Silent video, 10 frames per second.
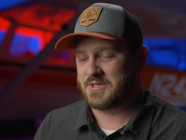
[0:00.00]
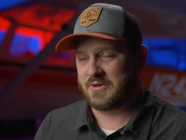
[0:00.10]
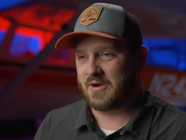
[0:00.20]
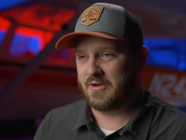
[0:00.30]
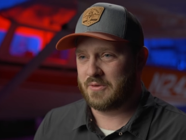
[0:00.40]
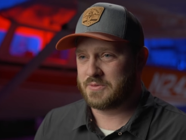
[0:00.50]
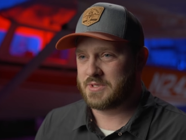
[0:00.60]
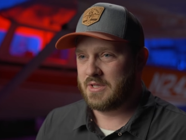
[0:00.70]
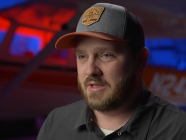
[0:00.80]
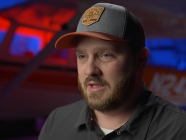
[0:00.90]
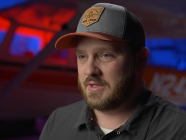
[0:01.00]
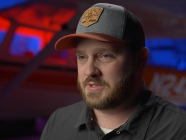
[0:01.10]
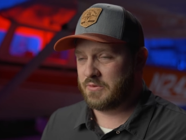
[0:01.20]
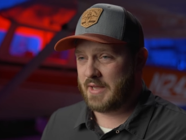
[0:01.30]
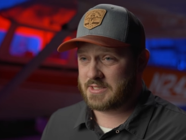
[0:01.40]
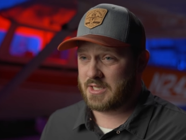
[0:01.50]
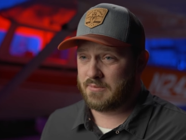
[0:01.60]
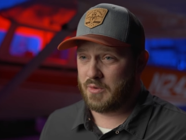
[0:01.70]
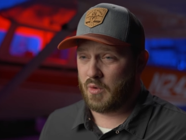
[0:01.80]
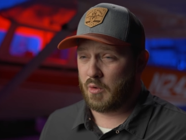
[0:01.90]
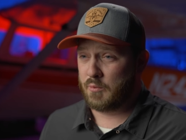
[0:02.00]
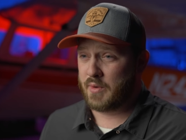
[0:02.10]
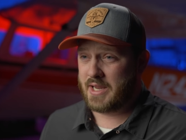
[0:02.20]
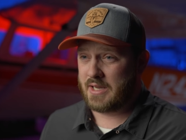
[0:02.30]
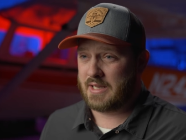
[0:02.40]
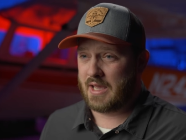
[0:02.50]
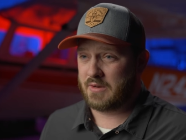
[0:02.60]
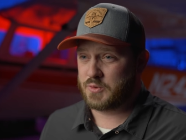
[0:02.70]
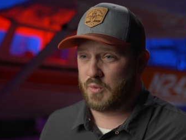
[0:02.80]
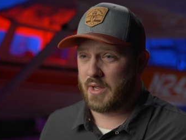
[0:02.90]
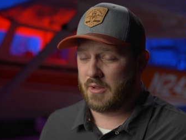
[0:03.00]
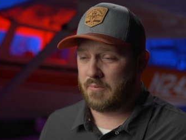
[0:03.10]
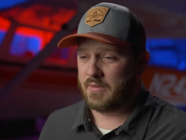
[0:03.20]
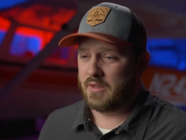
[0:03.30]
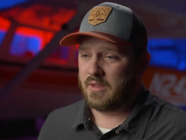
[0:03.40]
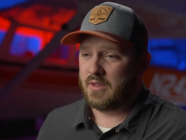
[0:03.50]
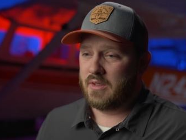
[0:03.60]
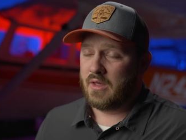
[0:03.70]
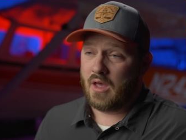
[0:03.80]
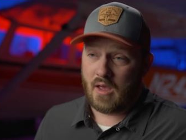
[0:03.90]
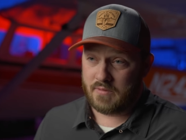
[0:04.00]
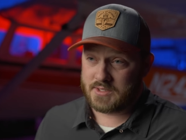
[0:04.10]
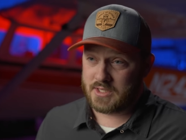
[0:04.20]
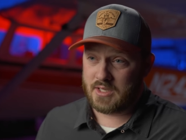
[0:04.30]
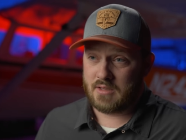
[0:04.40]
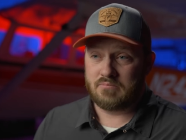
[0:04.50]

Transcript: scenarios. And so that's going to be what we're breaking down as well. Obviously,